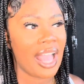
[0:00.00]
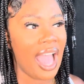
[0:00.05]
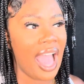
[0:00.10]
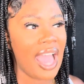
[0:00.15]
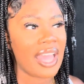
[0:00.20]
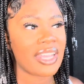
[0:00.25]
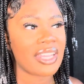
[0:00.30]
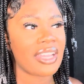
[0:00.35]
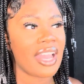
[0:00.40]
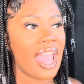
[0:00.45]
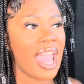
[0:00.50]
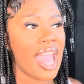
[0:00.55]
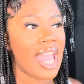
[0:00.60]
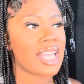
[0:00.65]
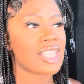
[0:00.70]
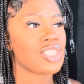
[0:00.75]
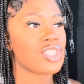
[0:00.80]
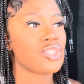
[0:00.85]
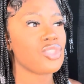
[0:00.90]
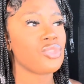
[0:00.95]
I didn't
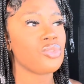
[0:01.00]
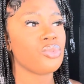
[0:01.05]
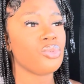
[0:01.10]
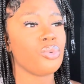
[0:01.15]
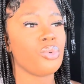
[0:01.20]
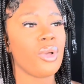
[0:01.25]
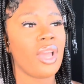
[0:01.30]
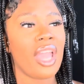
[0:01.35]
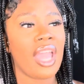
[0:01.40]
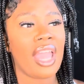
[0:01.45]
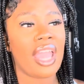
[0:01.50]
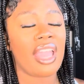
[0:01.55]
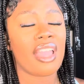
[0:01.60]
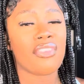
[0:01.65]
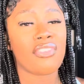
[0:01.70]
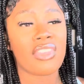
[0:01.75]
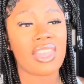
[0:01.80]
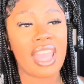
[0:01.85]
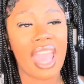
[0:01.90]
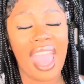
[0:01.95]
ask you if
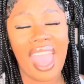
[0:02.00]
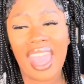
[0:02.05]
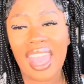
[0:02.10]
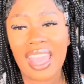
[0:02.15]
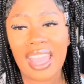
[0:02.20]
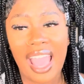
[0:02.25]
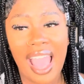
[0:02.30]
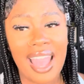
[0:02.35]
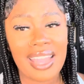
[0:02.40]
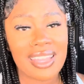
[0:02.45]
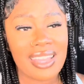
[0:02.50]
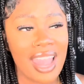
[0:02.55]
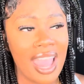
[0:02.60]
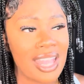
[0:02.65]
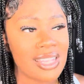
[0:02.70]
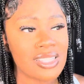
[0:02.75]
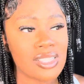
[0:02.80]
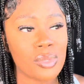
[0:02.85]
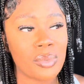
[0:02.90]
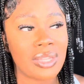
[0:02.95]
he ate. I didn't
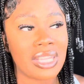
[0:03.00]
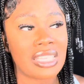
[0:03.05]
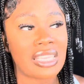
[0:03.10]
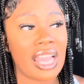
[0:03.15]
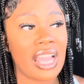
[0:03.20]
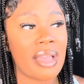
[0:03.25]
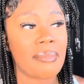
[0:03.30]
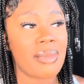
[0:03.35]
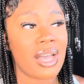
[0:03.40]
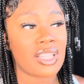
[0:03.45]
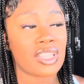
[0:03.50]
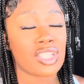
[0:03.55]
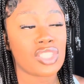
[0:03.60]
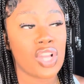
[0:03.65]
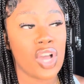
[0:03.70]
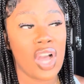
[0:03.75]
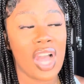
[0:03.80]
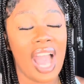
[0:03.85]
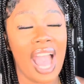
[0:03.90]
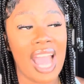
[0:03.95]
ask you anything about the
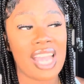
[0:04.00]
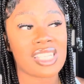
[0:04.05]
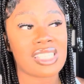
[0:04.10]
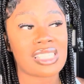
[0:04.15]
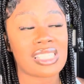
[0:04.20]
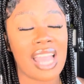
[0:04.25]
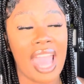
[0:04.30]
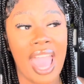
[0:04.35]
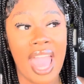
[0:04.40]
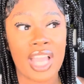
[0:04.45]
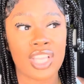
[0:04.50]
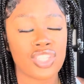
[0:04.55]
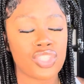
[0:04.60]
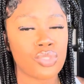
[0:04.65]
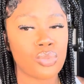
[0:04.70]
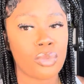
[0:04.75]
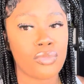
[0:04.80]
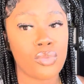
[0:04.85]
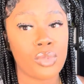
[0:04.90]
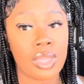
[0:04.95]
dog. I just asked
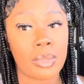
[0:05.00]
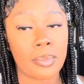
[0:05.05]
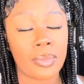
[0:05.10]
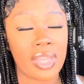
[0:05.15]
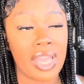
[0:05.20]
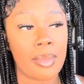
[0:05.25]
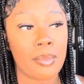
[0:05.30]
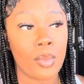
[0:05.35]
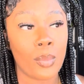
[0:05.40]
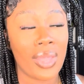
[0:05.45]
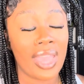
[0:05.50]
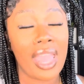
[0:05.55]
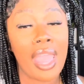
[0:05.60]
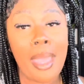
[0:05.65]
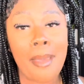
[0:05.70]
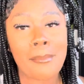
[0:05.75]
you if you can put him away.